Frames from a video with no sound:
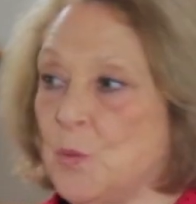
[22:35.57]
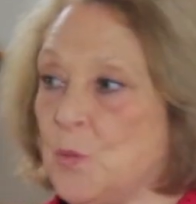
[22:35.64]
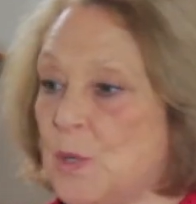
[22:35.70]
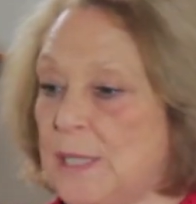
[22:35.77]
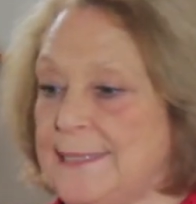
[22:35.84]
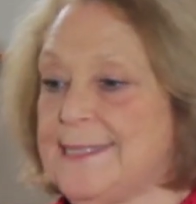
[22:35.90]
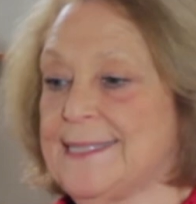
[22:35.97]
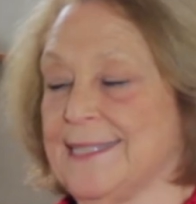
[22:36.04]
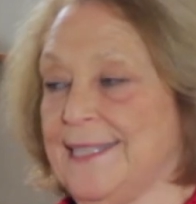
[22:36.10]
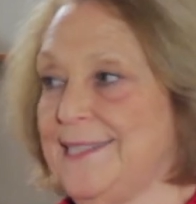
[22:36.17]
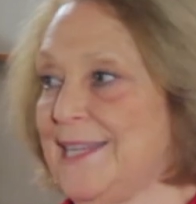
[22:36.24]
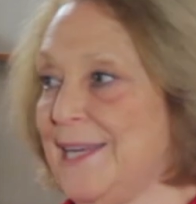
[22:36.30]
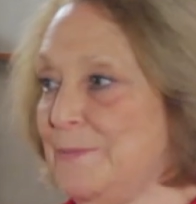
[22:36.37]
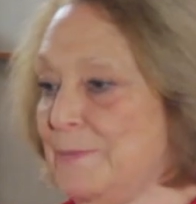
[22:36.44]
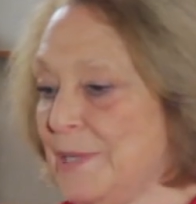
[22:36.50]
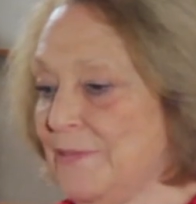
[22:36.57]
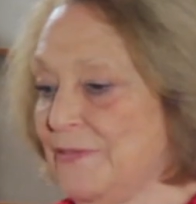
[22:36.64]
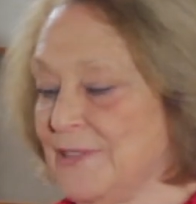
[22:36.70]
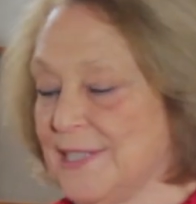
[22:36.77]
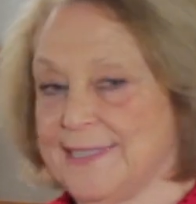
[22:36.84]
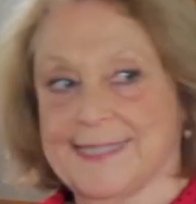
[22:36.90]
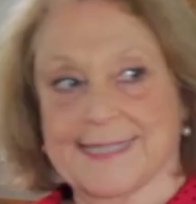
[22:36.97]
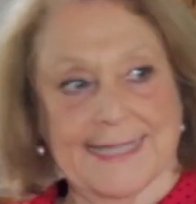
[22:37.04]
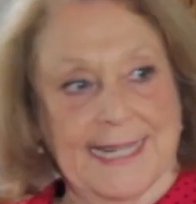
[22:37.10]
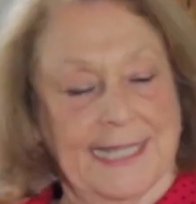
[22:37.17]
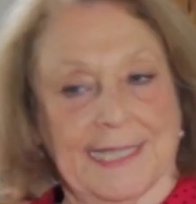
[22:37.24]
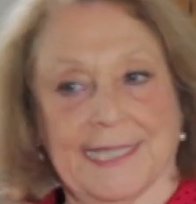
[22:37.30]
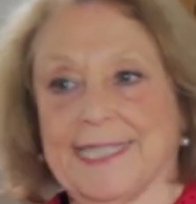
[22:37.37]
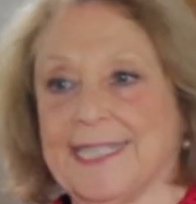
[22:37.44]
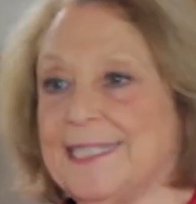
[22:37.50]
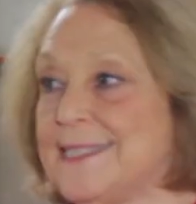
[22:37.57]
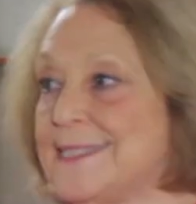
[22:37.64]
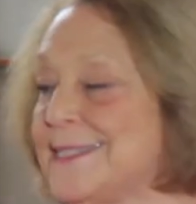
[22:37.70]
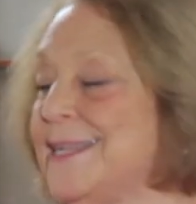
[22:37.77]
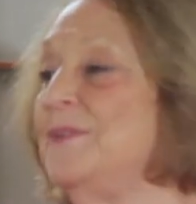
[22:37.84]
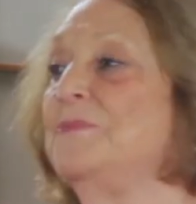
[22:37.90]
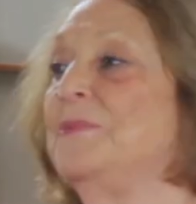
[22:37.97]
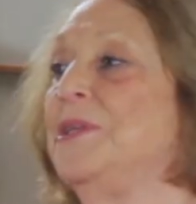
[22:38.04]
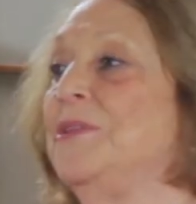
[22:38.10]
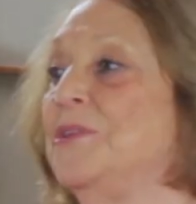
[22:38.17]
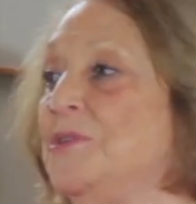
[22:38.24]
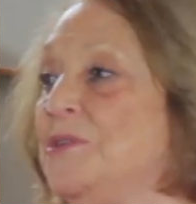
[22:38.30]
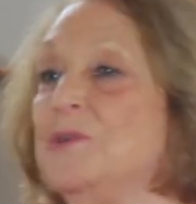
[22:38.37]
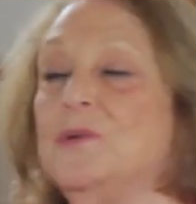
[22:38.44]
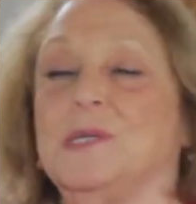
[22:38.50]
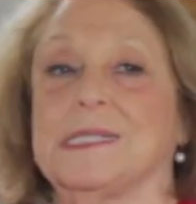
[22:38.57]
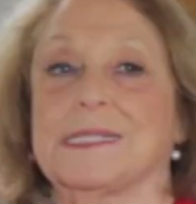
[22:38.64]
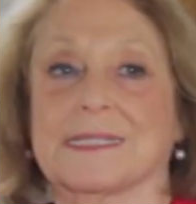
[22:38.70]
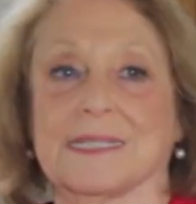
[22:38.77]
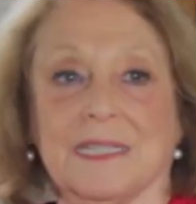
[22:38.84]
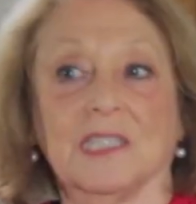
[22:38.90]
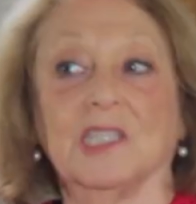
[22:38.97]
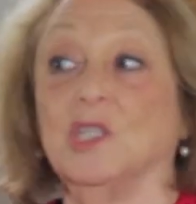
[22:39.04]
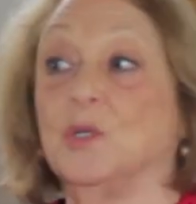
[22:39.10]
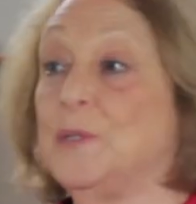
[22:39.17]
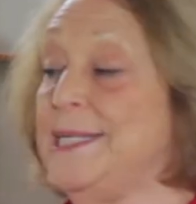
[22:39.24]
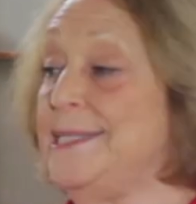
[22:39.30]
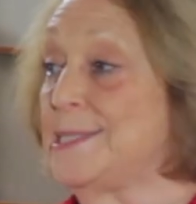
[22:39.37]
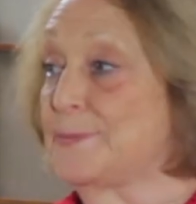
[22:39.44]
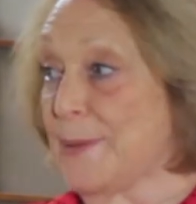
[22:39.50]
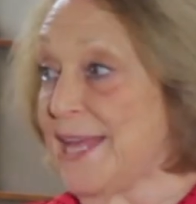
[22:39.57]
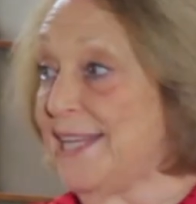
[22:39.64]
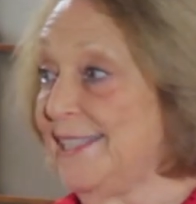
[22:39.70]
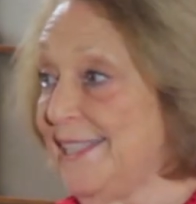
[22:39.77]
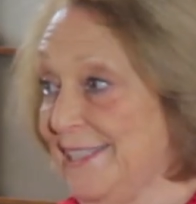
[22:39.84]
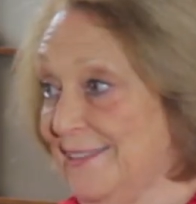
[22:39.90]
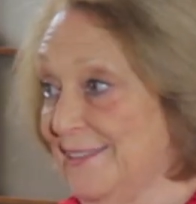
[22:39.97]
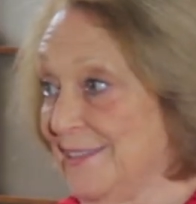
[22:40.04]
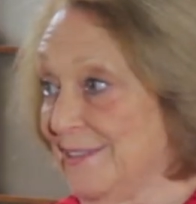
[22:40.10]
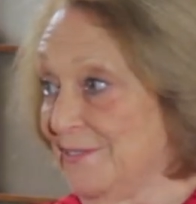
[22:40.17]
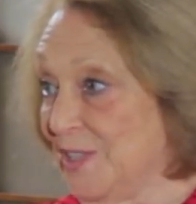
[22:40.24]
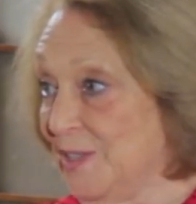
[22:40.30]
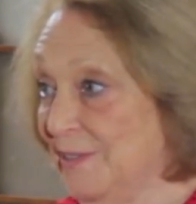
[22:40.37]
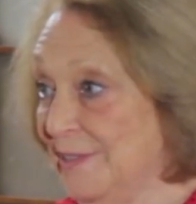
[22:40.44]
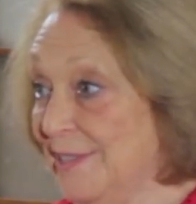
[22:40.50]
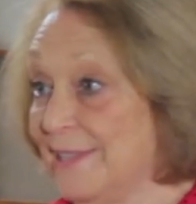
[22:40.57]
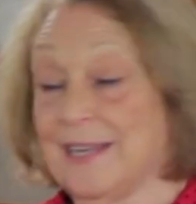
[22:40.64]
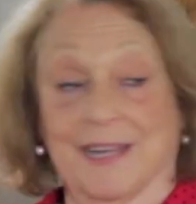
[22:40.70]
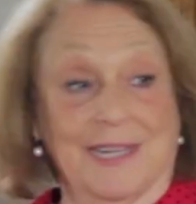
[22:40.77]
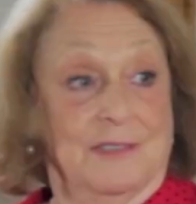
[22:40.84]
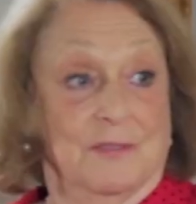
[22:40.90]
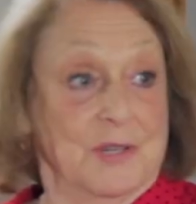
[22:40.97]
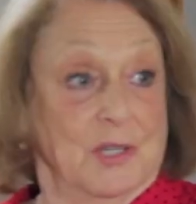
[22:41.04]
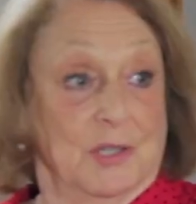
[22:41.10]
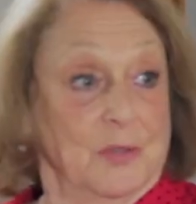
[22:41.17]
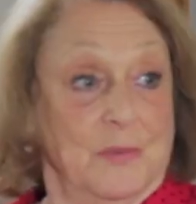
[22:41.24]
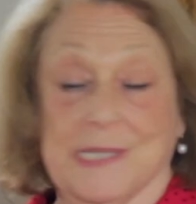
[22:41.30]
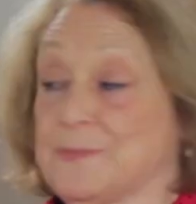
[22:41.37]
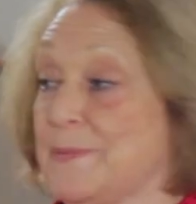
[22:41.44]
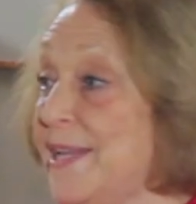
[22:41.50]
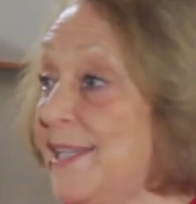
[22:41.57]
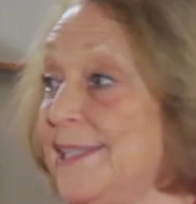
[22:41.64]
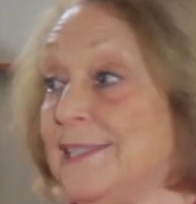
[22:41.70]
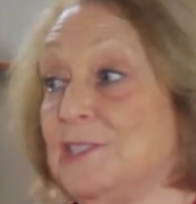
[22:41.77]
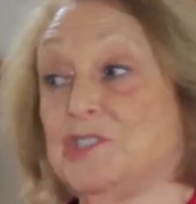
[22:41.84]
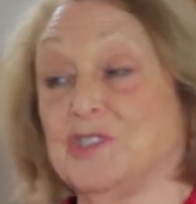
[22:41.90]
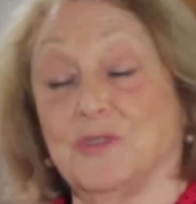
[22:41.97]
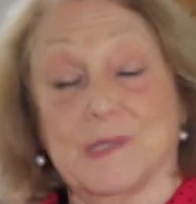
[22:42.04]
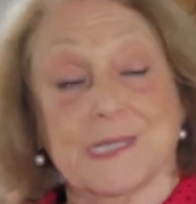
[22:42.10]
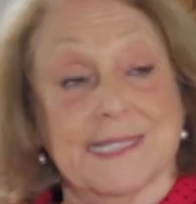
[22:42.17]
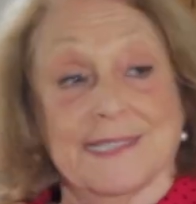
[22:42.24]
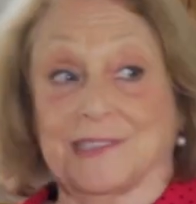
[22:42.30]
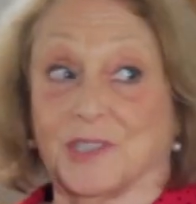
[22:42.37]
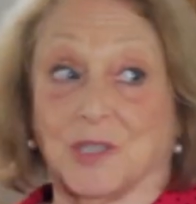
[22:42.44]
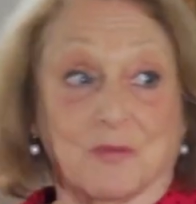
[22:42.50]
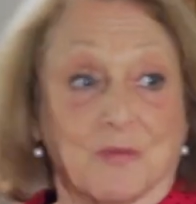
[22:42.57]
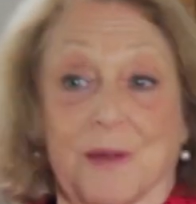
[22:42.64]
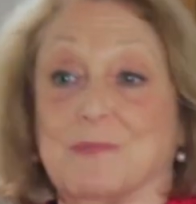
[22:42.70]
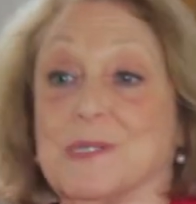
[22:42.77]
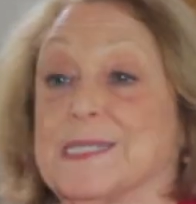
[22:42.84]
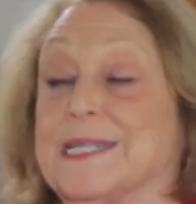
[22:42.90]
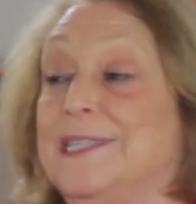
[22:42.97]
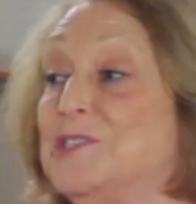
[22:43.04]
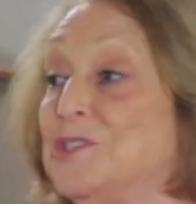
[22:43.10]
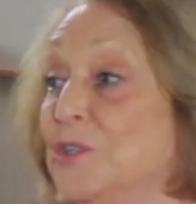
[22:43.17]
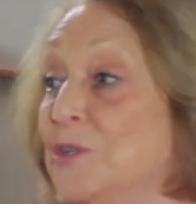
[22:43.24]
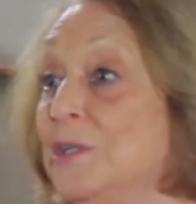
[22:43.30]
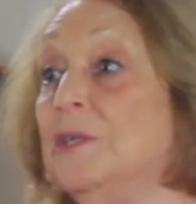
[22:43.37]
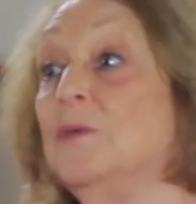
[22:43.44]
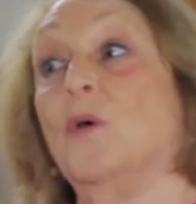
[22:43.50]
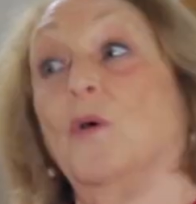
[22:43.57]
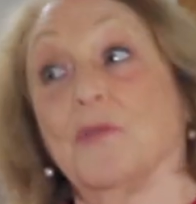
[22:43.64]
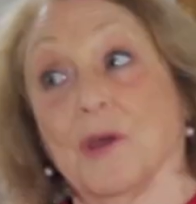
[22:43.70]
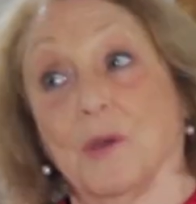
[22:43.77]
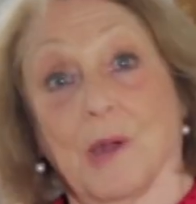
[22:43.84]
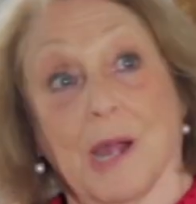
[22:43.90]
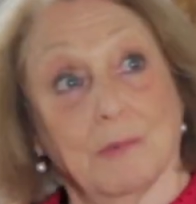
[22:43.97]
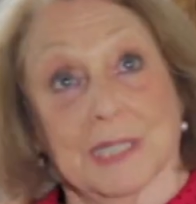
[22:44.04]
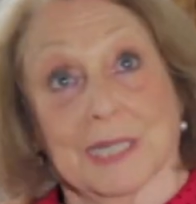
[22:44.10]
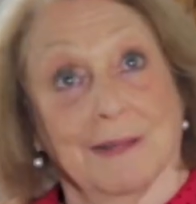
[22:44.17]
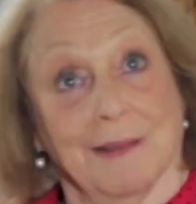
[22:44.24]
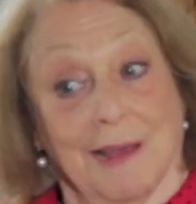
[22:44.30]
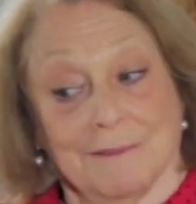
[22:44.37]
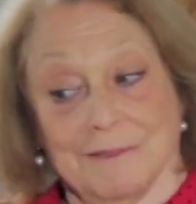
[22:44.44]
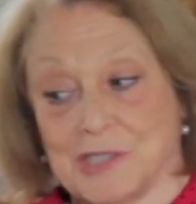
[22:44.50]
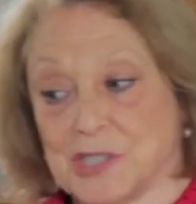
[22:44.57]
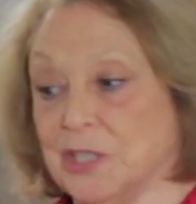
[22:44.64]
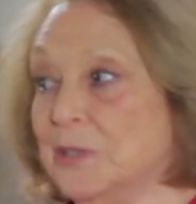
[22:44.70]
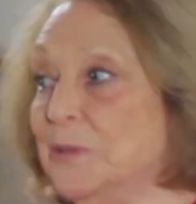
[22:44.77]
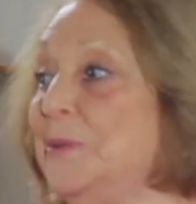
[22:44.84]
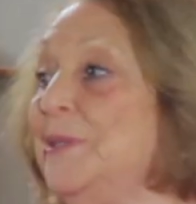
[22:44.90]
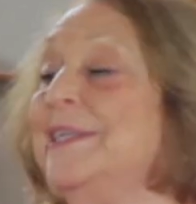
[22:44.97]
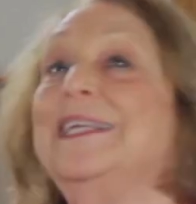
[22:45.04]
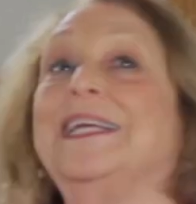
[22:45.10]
One Sunday, my friend Sally had sent me the newest Louise Penny novel. I don't know Louise Penny. I sure as hell don't represent her, although I would love to.